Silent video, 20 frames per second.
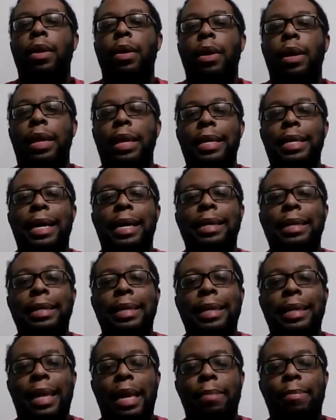he got the
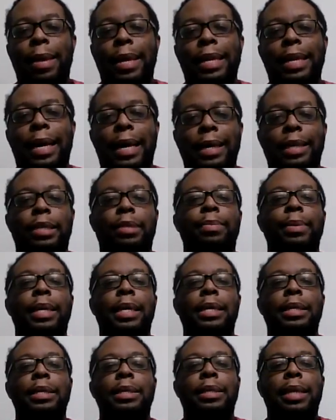nickname Matty Ice
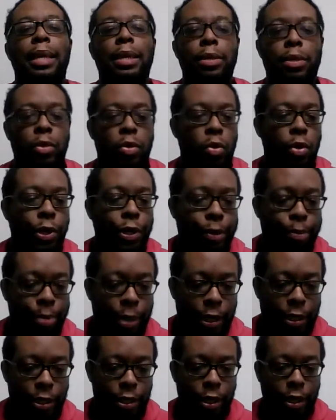because he stays cool under
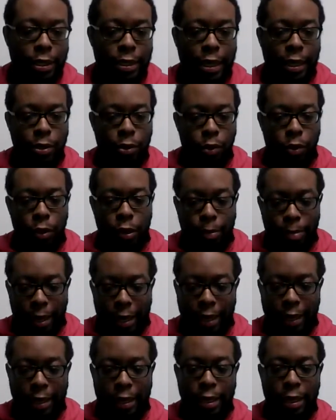pressure. He stays cool in the
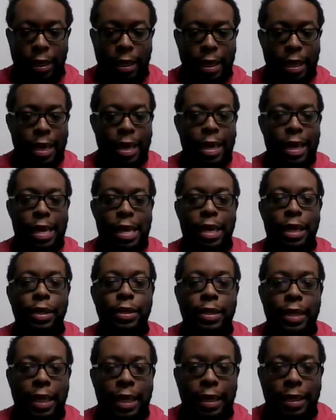pocket.
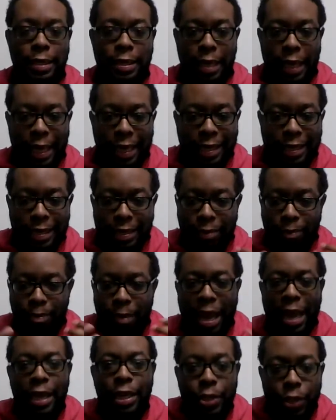He's
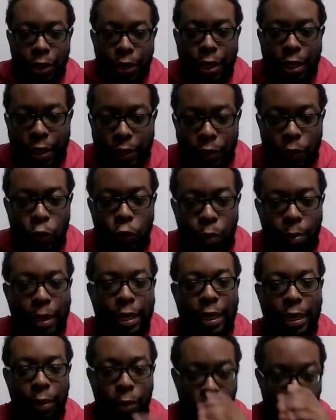mastered this
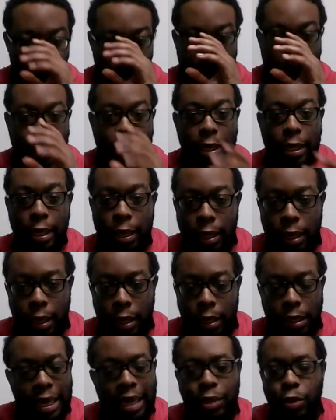2-minute warning.
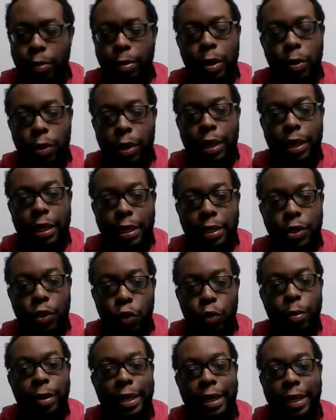Not 2-minute warning, this
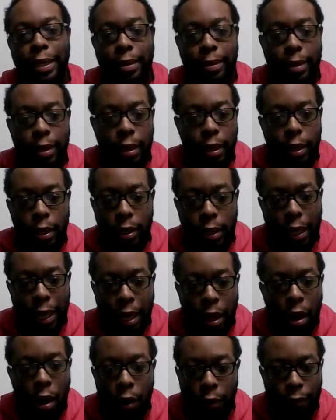2-minute like
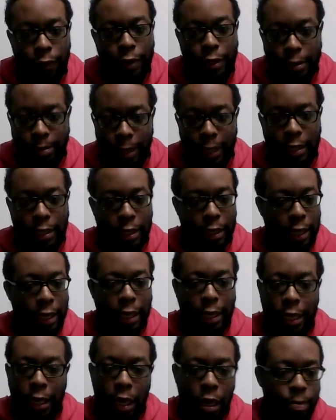offense basically. He
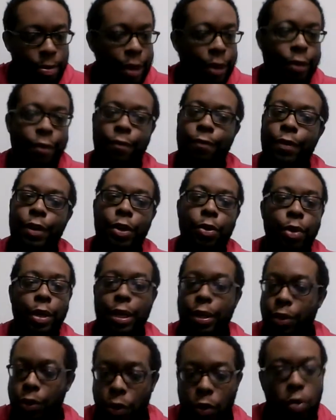can come down the field, he
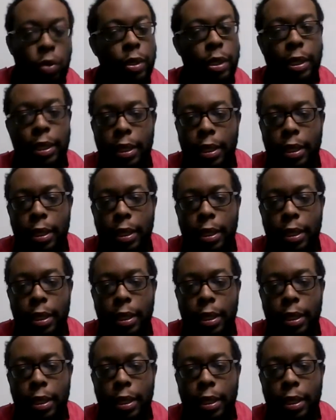can do it.